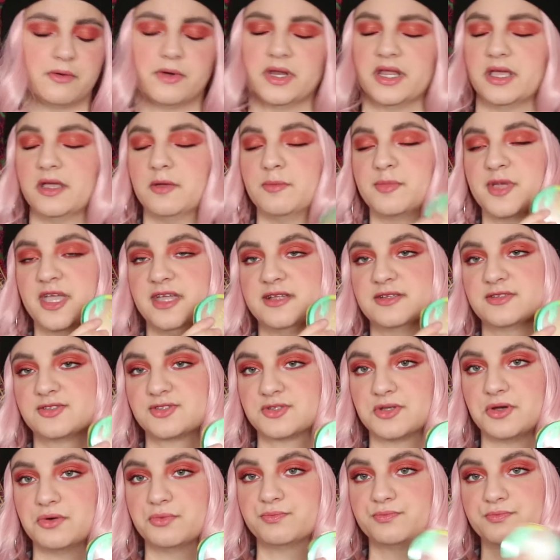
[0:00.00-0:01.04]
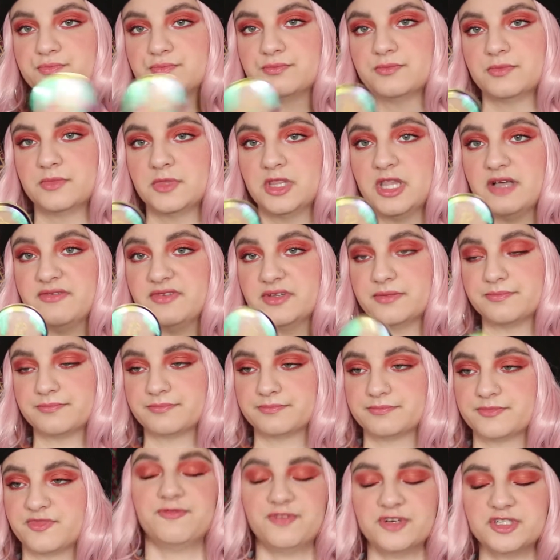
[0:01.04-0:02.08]
want to hit pan, so love it.
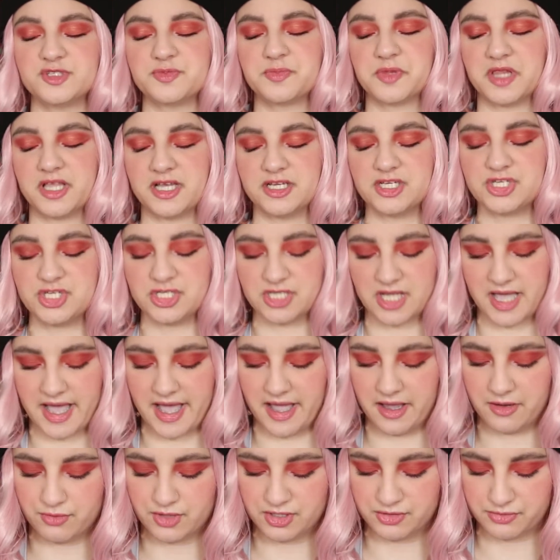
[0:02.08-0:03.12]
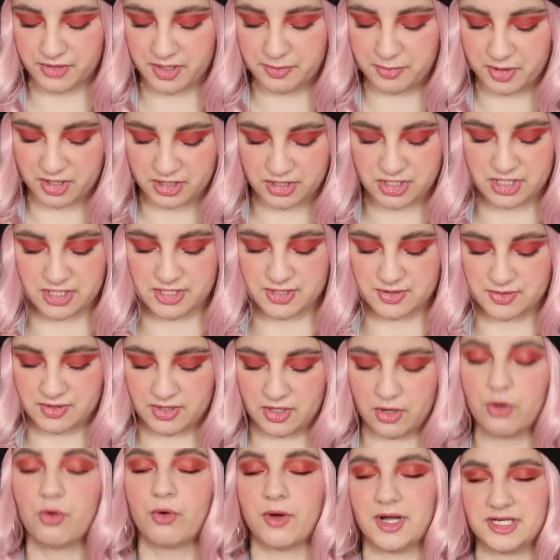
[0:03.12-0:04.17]
The first blush I would repurchase,
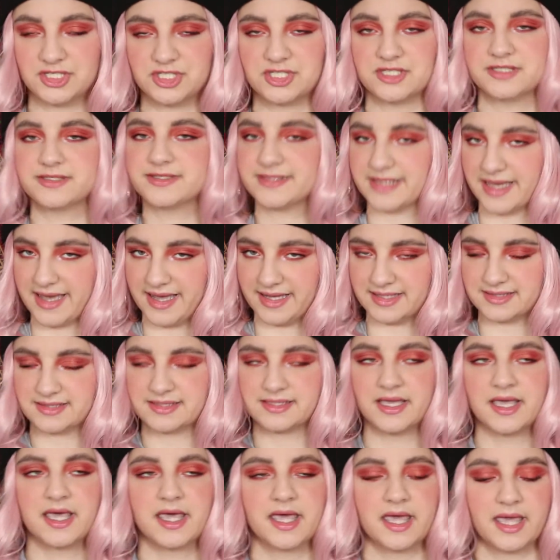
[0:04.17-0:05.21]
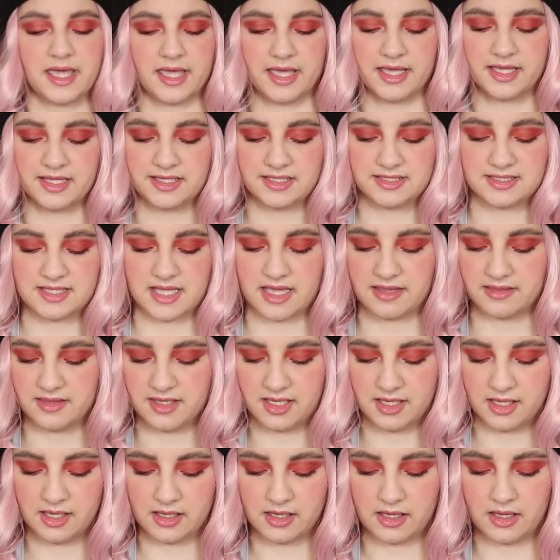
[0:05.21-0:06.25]
no questions asked, is
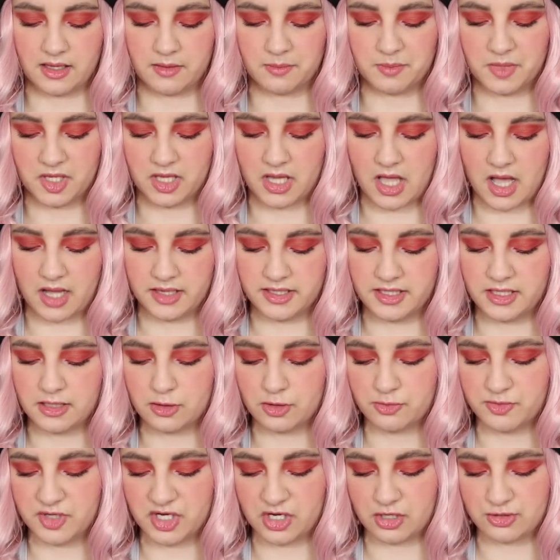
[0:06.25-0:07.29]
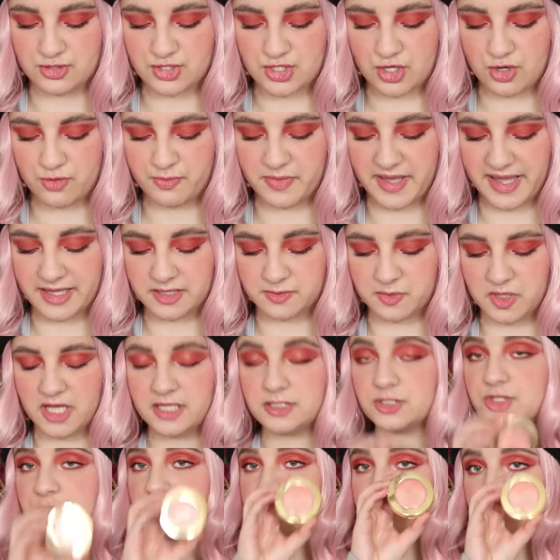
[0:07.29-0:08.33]
the Milani Luminoso Baked
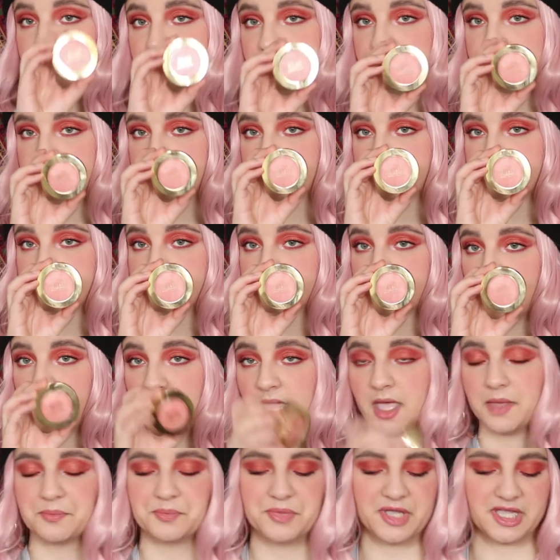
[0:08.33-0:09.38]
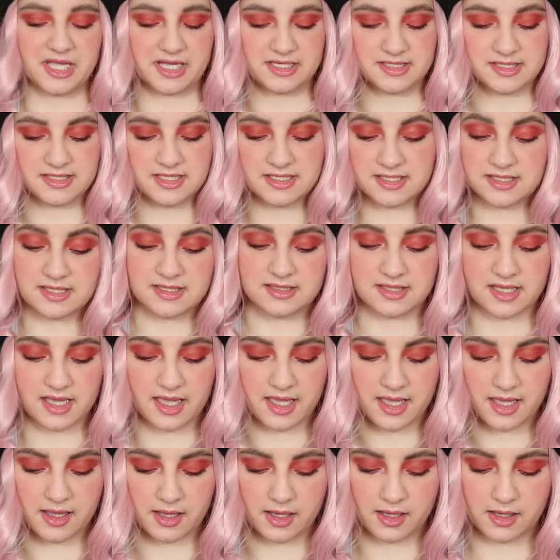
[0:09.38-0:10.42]
Blush, because this is
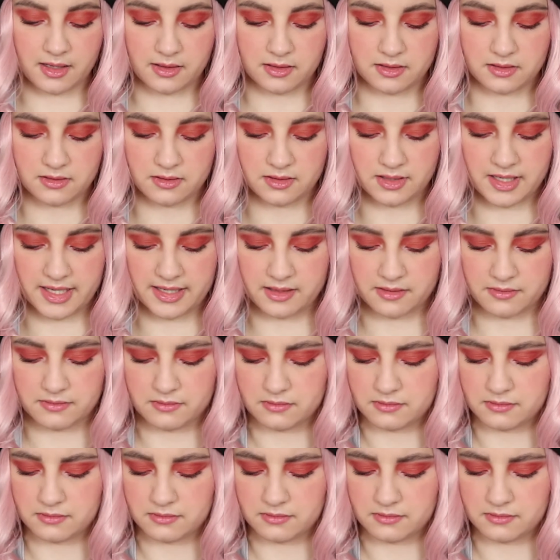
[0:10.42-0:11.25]
a, like